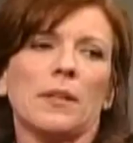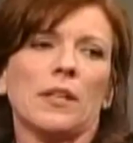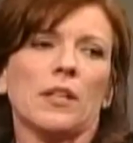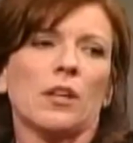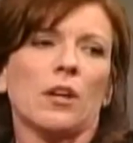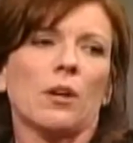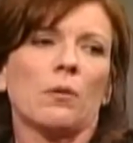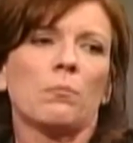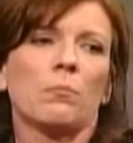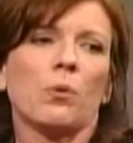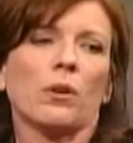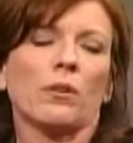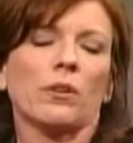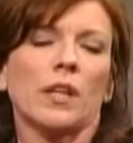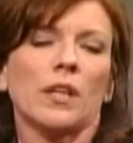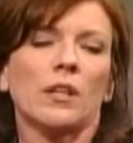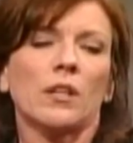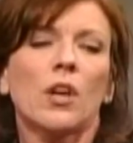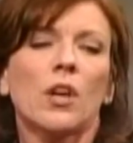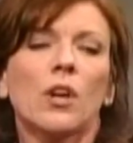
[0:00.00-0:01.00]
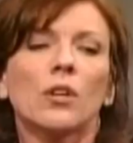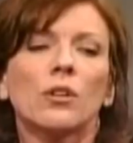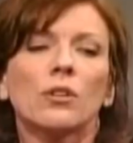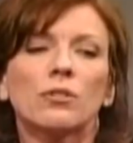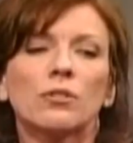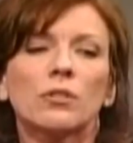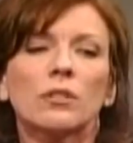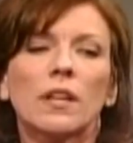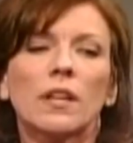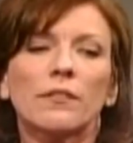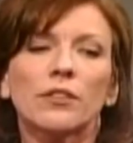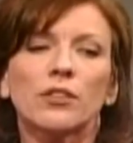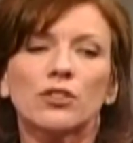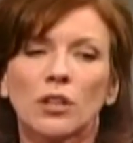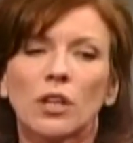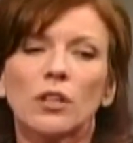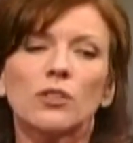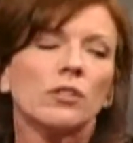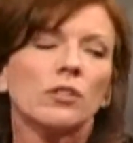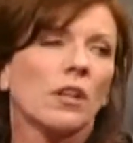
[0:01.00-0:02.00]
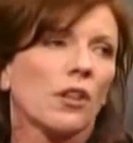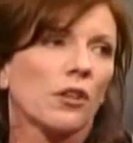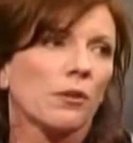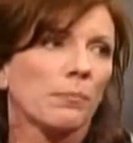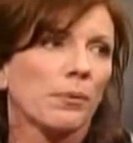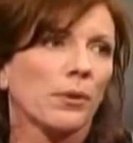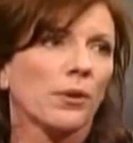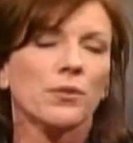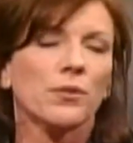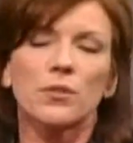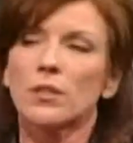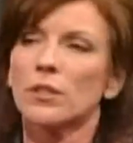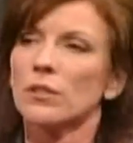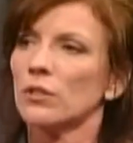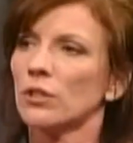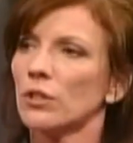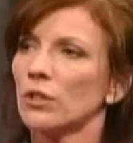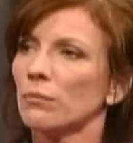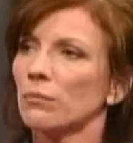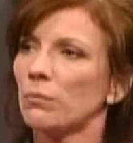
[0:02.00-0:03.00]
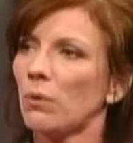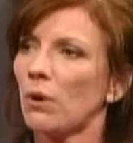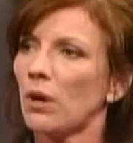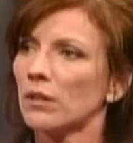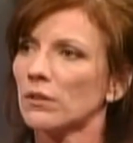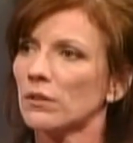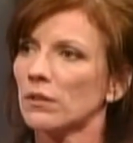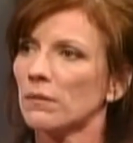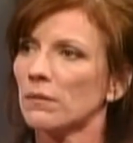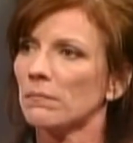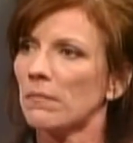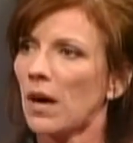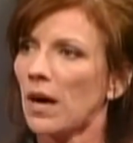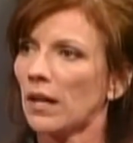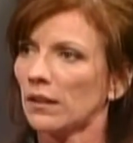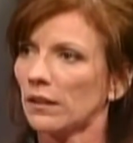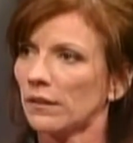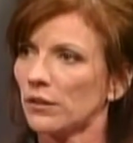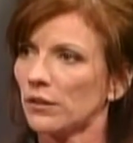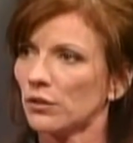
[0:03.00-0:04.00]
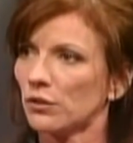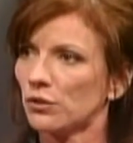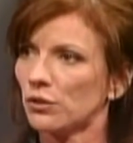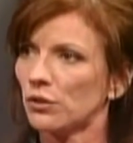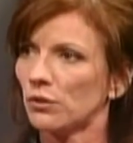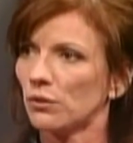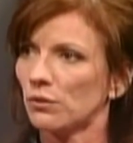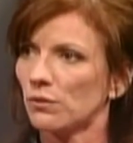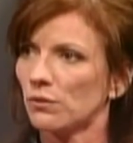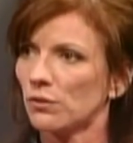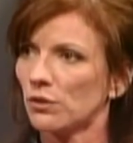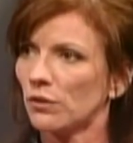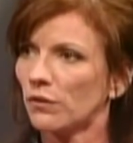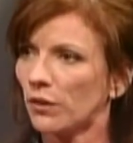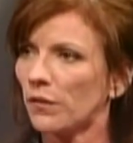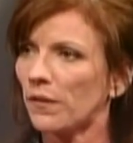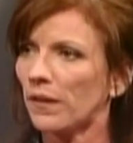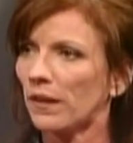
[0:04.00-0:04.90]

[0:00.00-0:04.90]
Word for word: to me, you know, worrying, you should never judge another person until you've walked a mile in their shoes. You've